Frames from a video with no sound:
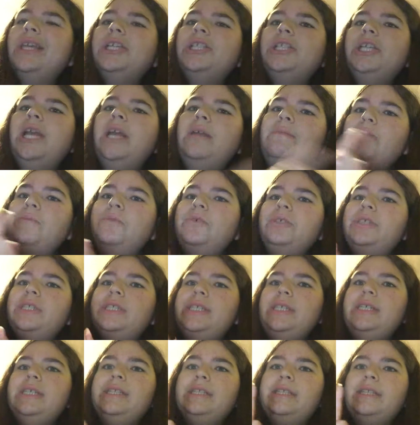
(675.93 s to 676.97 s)
she had more
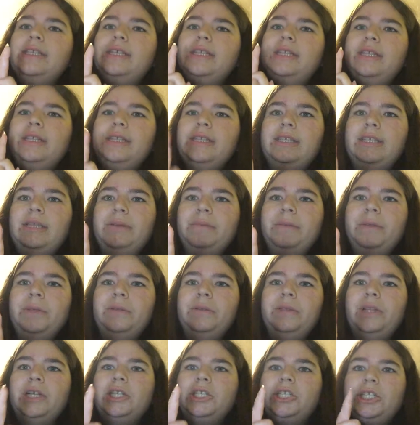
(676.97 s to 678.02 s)
scenes in this
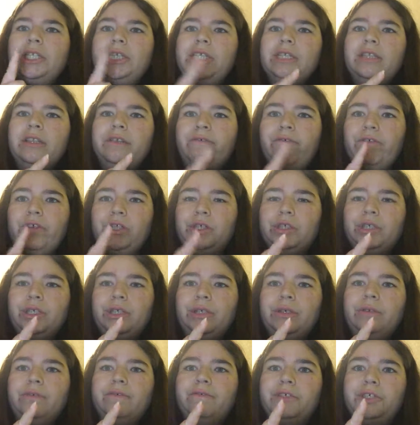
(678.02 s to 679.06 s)
episode than she did in the first
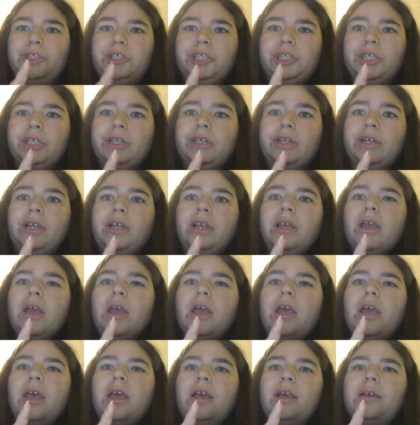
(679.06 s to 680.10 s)
two, for sure.
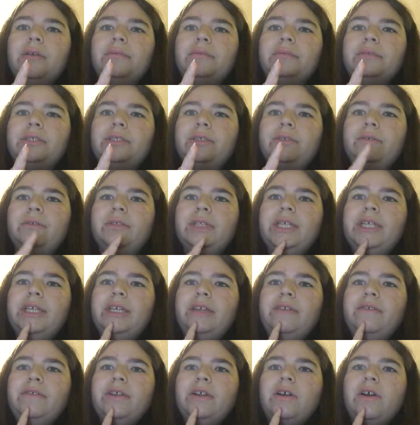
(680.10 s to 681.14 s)
So, like,
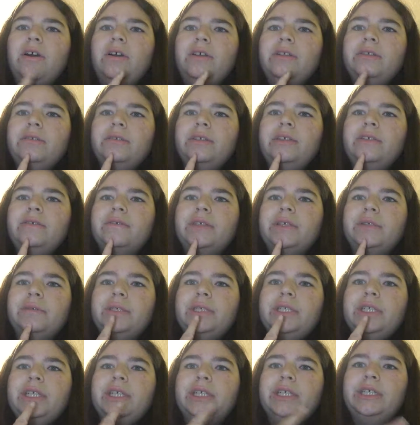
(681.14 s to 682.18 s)
even all three of our
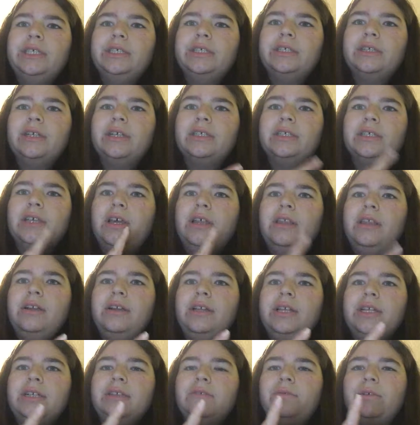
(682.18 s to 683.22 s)
returning stars, other
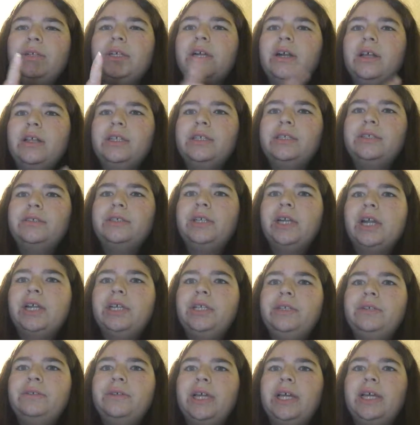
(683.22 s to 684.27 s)
than, Colin
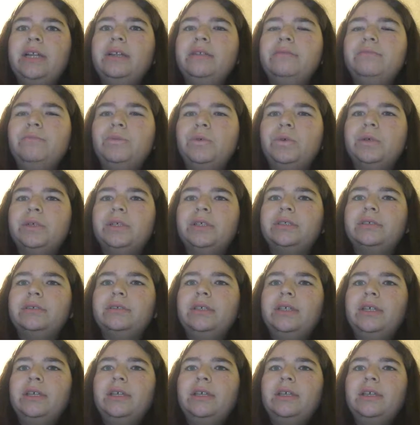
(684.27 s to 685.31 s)
O'Donoghue had more
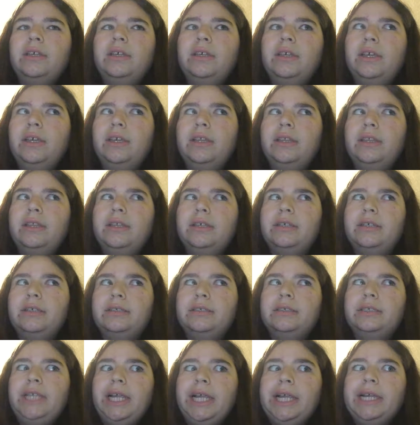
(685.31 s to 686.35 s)
in
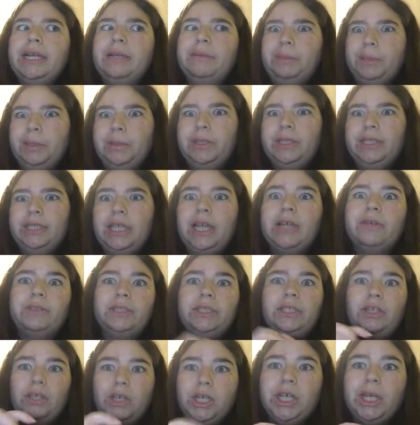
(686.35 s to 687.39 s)
the second episode because that
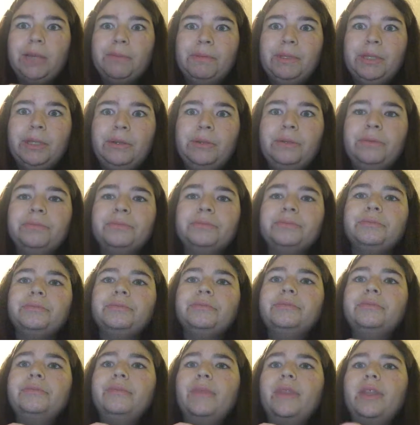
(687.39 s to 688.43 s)
was the Hook episode.
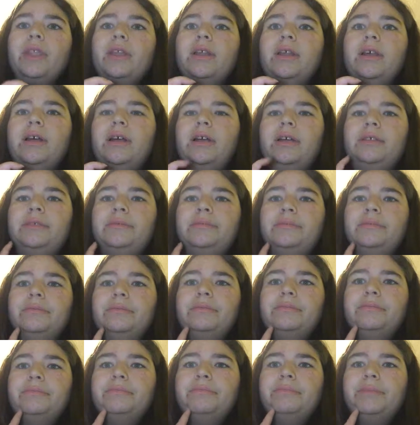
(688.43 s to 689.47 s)

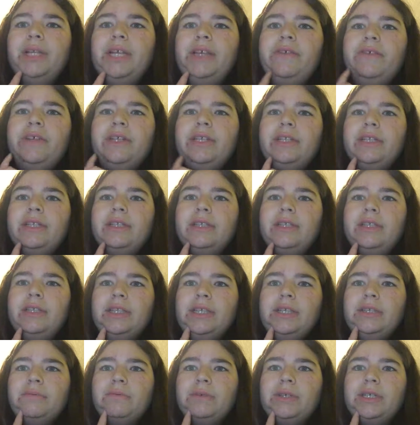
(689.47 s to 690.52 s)
But even in
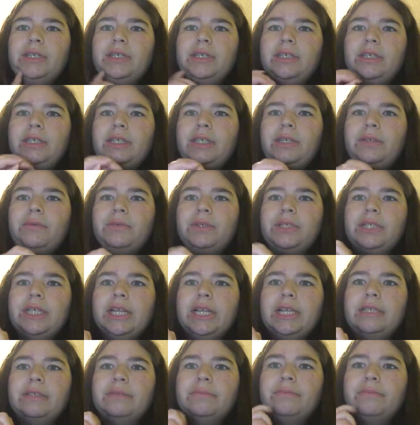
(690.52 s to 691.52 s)
this one, he wasn't